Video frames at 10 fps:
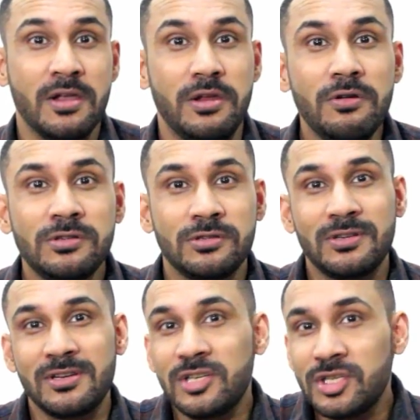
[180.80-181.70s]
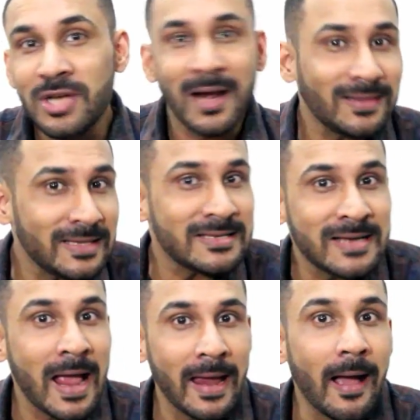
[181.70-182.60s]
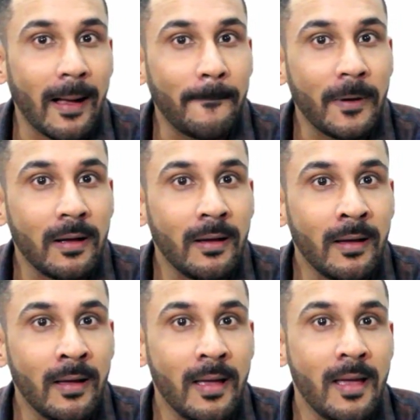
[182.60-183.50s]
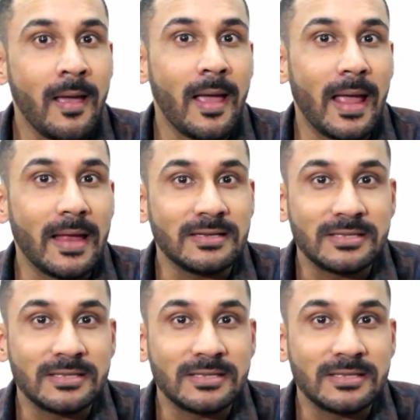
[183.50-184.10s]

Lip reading: you should shut this guy up and